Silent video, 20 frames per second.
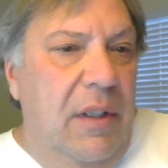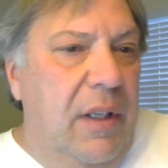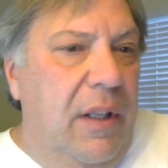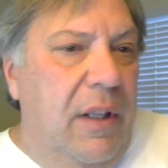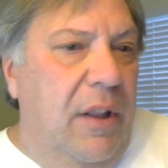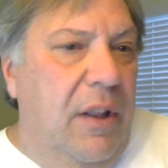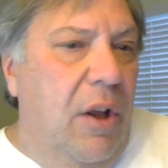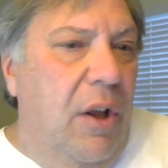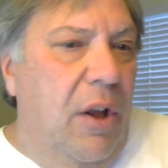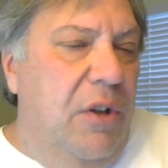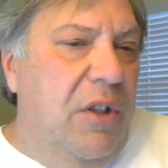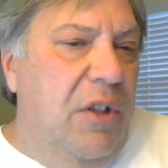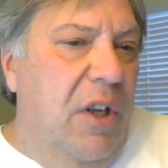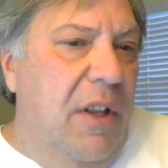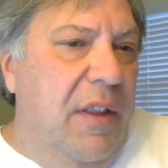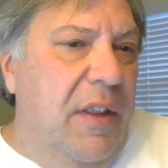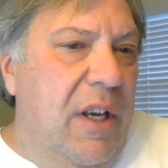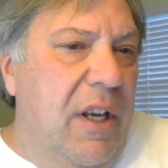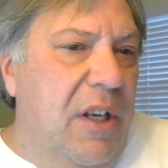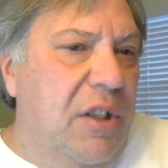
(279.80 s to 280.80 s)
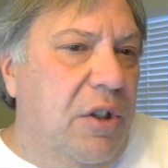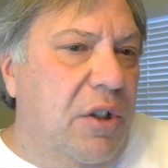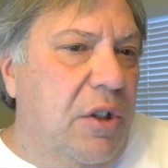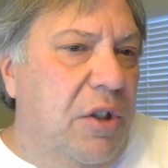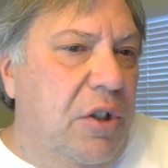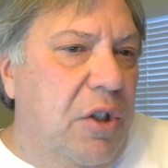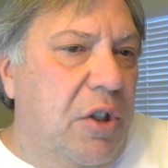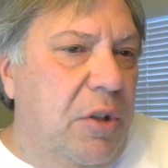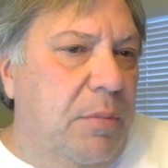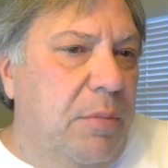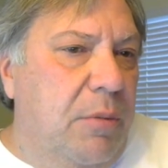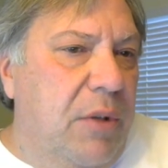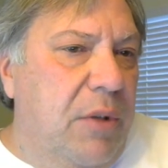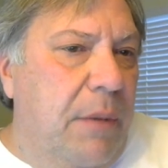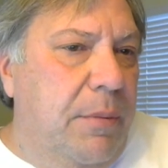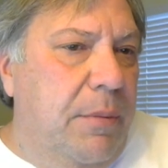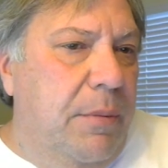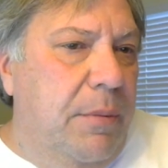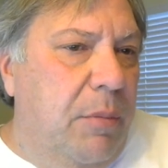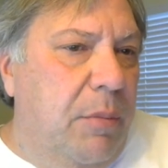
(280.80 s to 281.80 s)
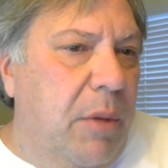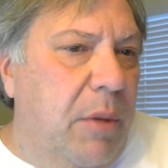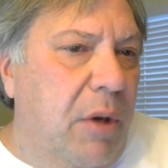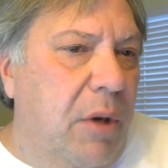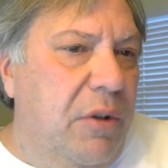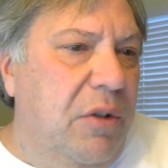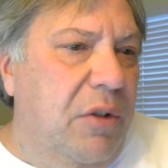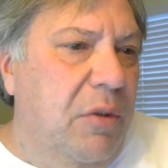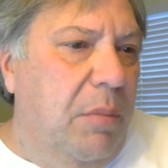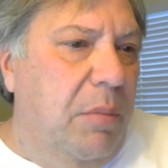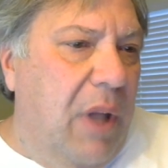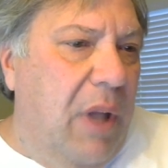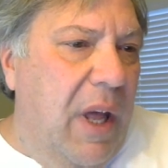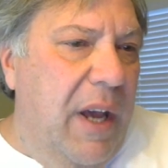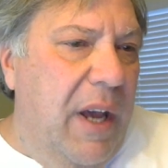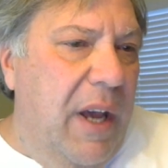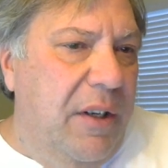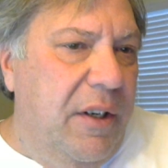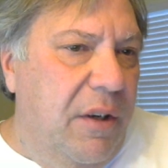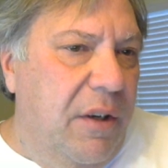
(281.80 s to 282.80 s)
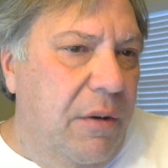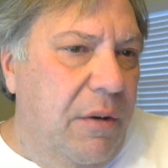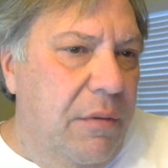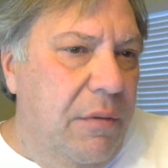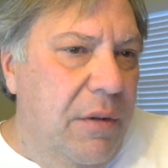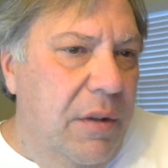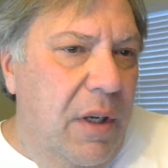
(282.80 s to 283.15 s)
Those are the things you're just supposed to apply it to.